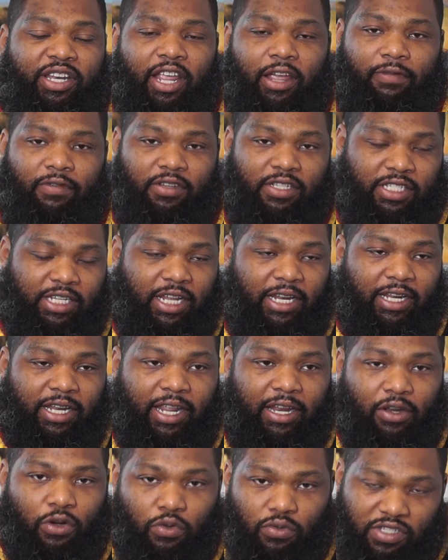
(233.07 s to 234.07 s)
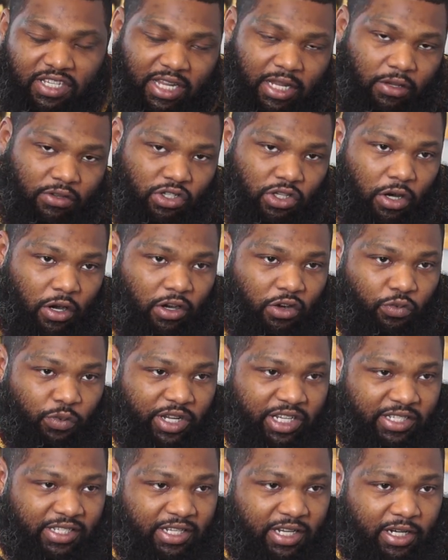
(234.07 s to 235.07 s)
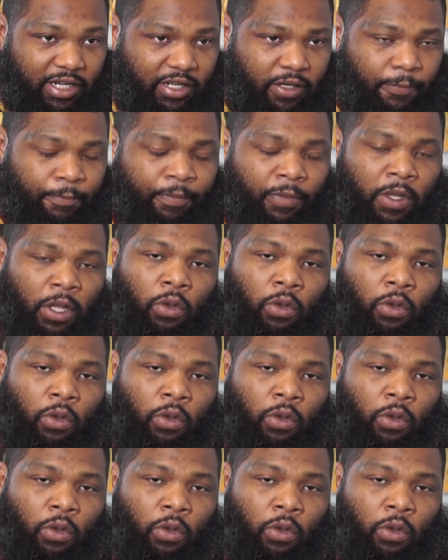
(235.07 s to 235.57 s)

never said that Newtown started Wick City.